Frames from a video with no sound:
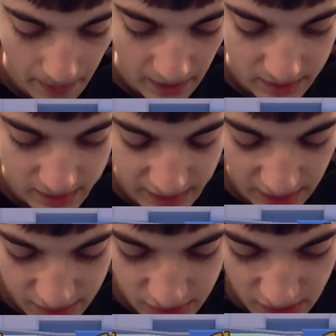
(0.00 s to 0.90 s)

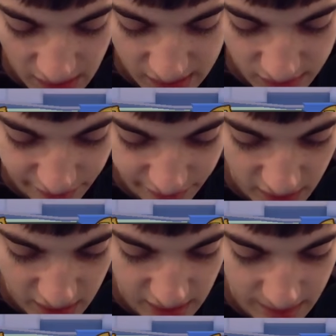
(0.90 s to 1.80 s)
Skeleton Dragons are
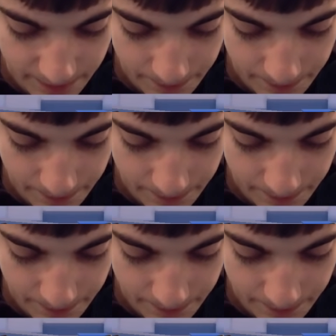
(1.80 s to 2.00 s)
fine,